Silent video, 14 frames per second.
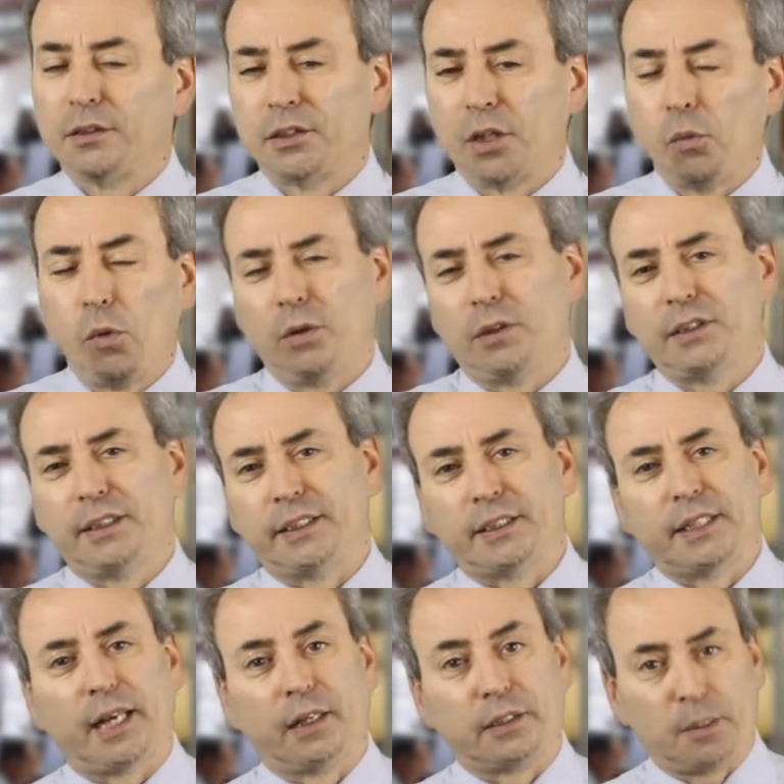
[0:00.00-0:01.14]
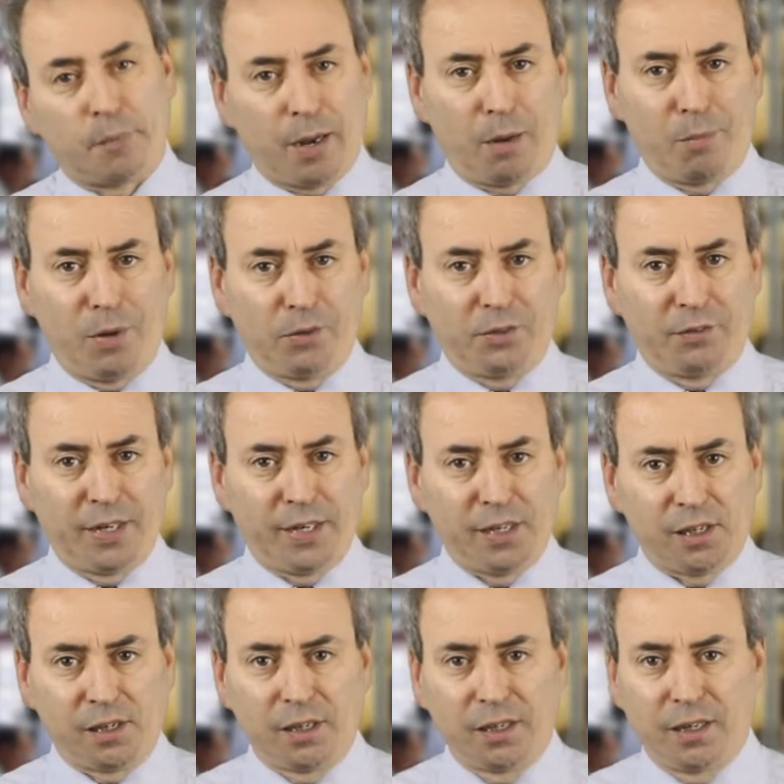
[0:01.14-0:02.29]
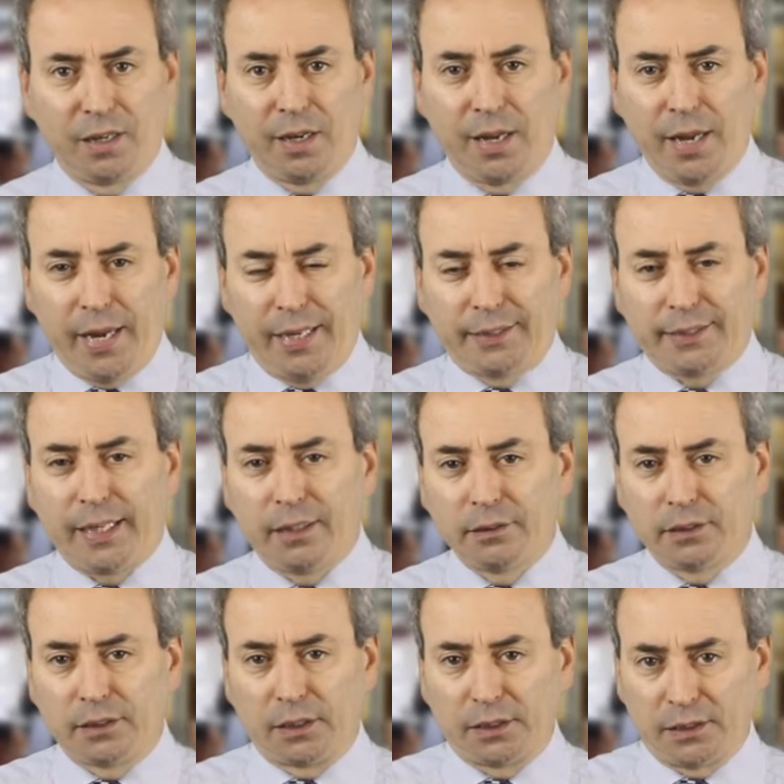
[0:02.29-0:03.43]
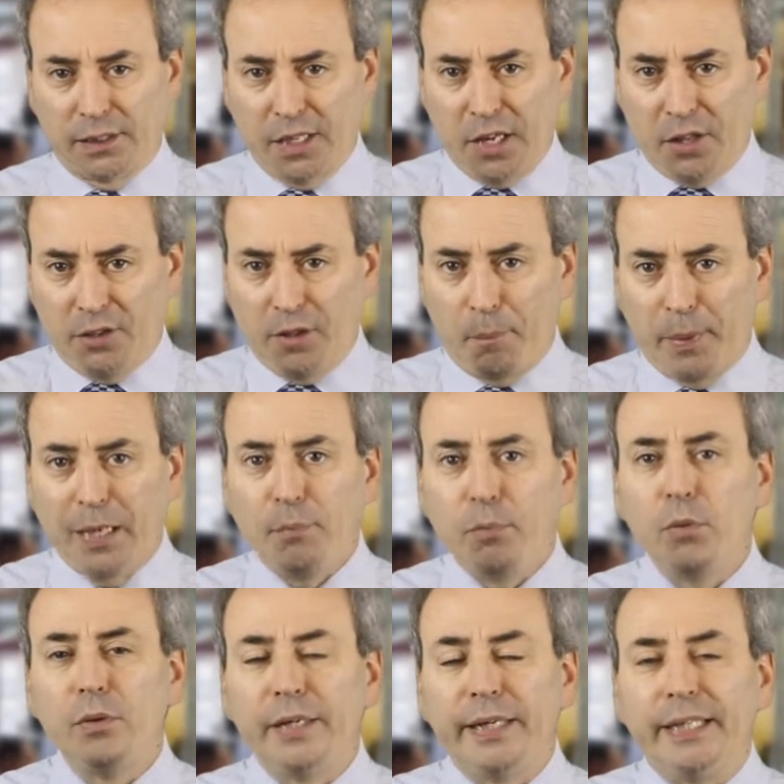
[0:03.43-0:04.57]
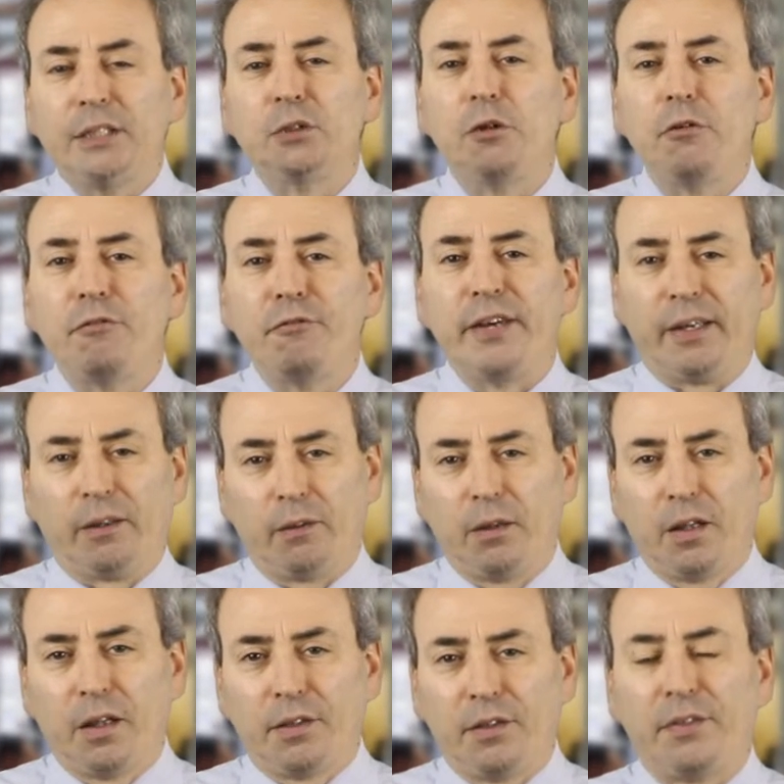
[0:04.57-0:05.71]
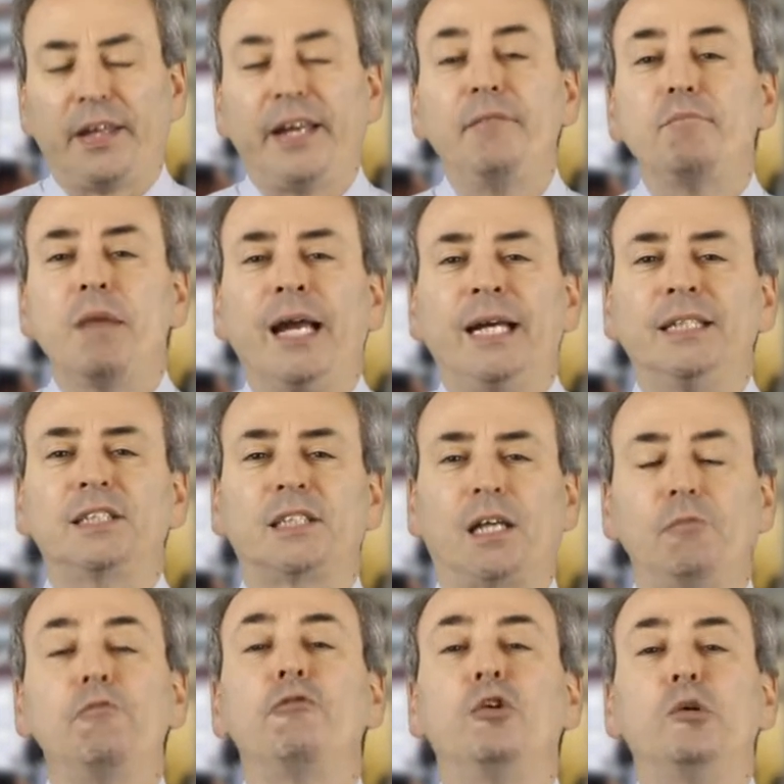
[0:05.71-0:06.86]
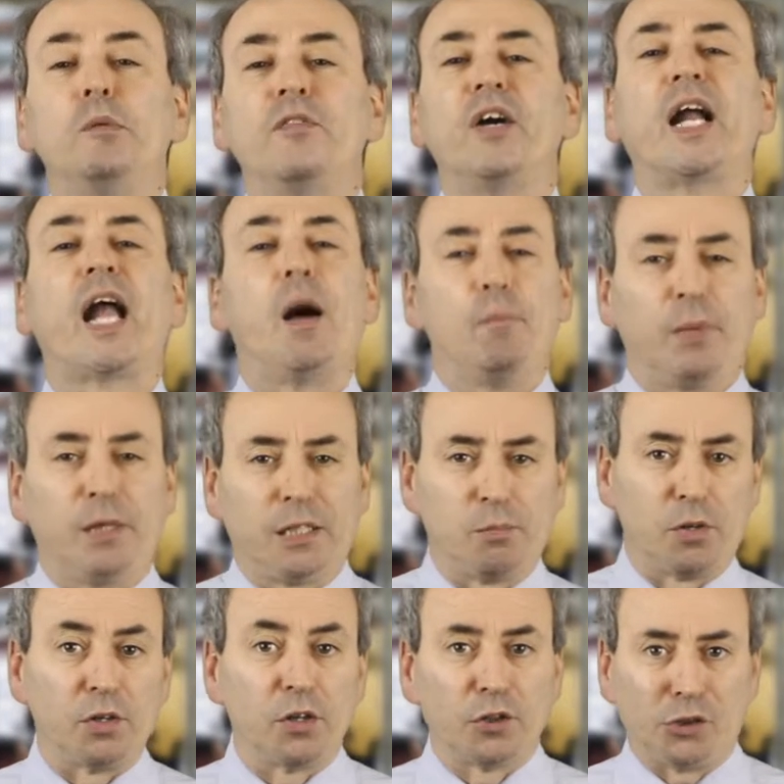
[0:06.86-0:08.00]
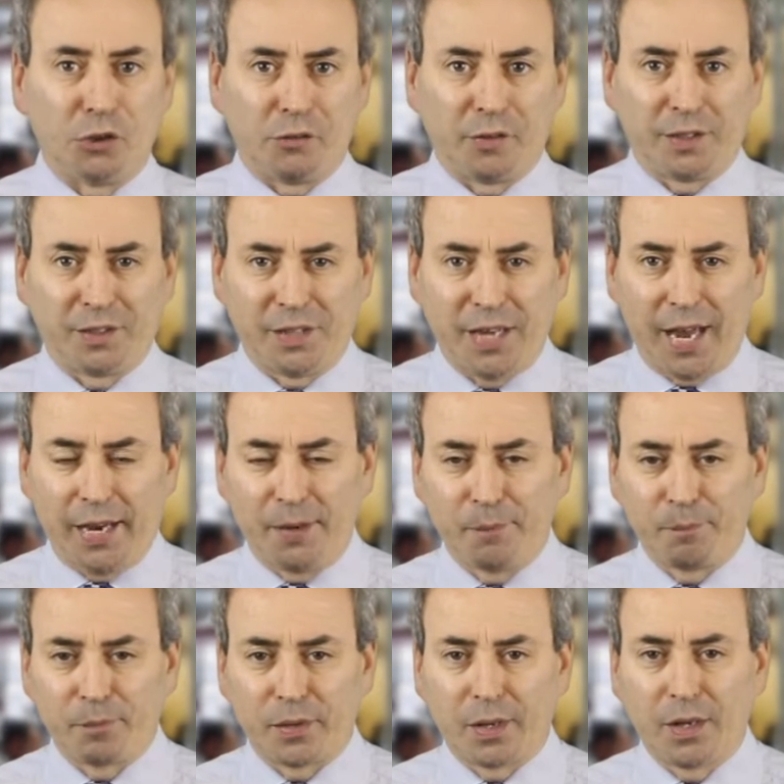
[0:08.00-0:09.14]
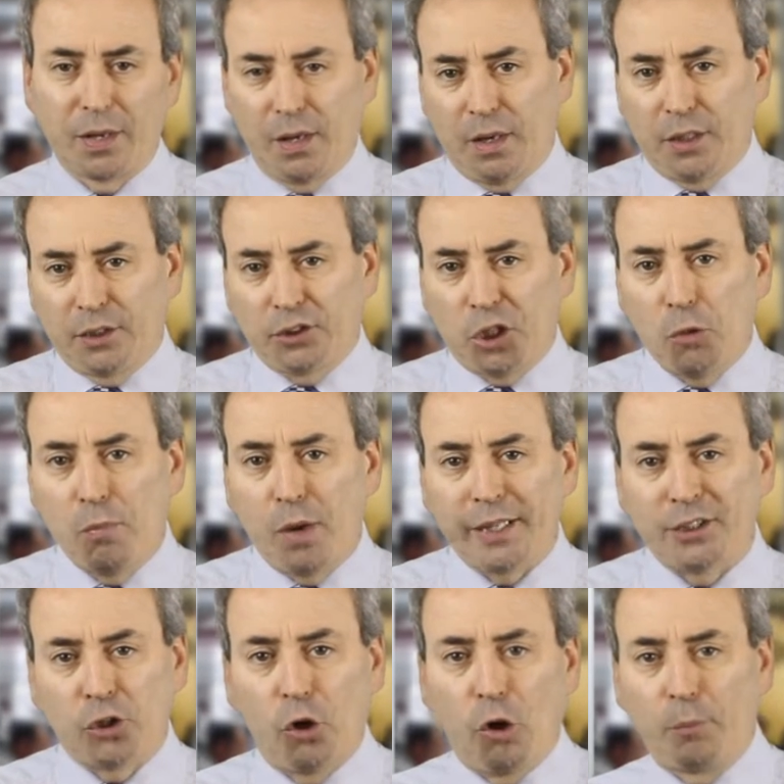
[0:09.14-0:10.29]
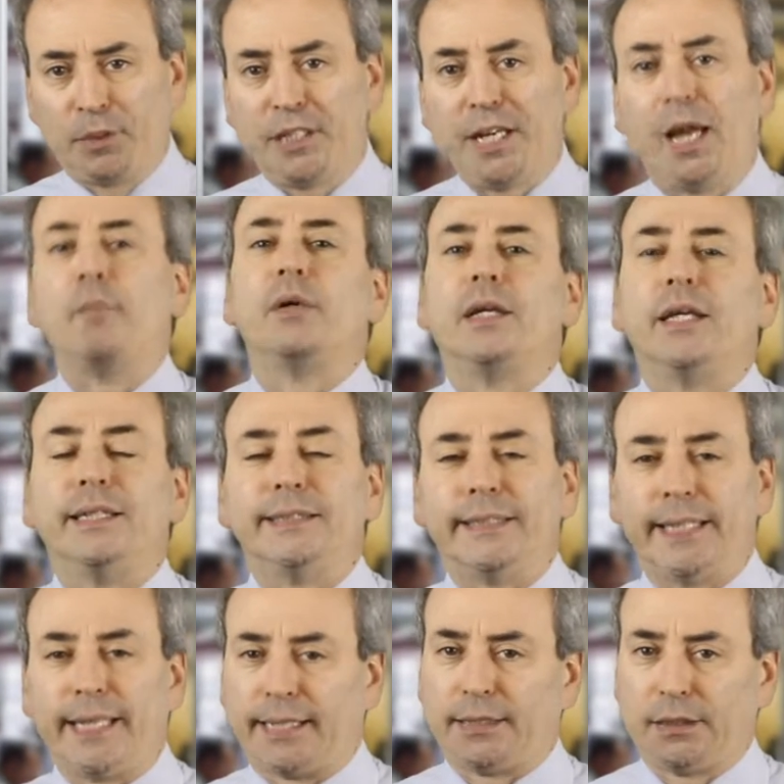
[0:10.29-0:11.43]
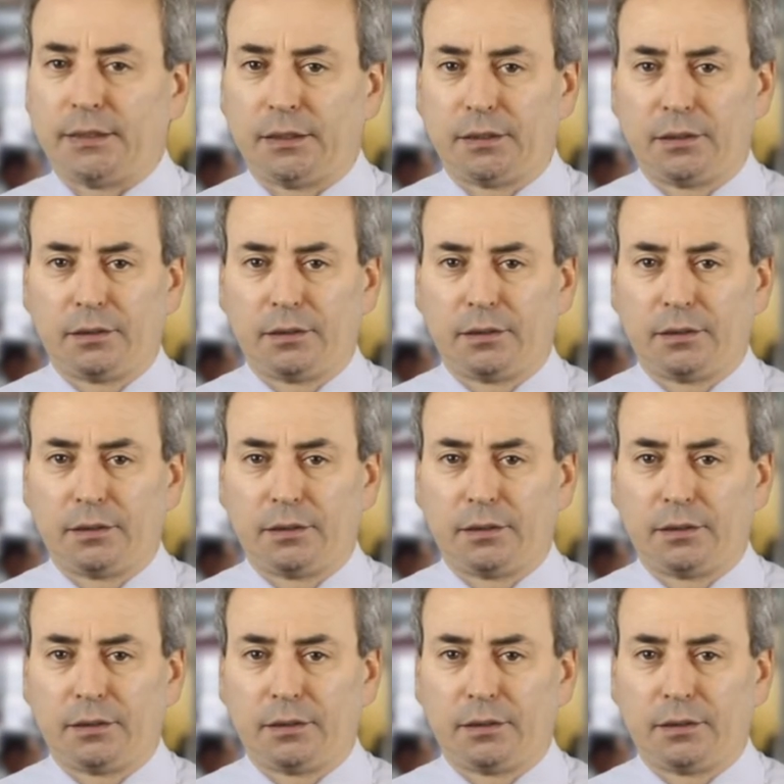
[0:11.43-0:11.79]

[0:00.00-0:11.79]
So what does this tell us about motivation? It tells us that people need to feel that they made some form of accomplishment during the day. So my top tip is this.